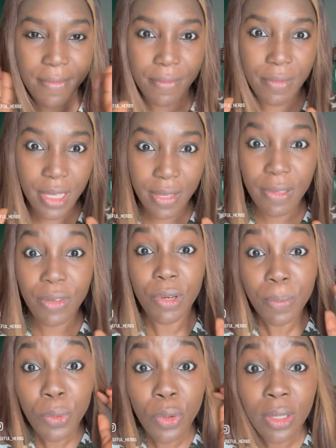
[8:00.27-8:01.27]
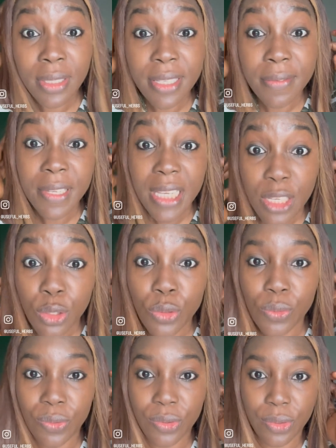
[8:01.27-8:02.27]
giving reproductive
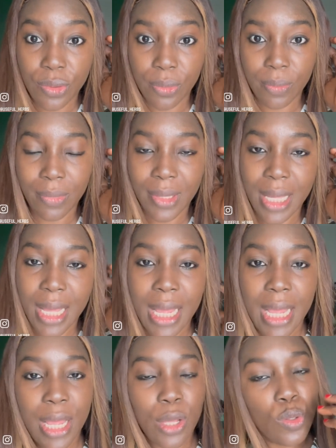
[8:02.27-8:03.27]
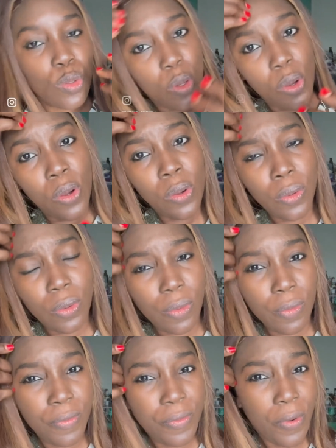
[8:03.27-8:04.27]
issues. So
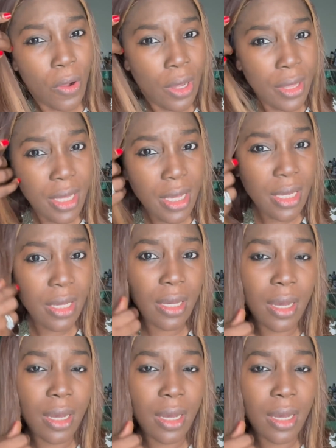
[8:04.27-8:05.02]
for the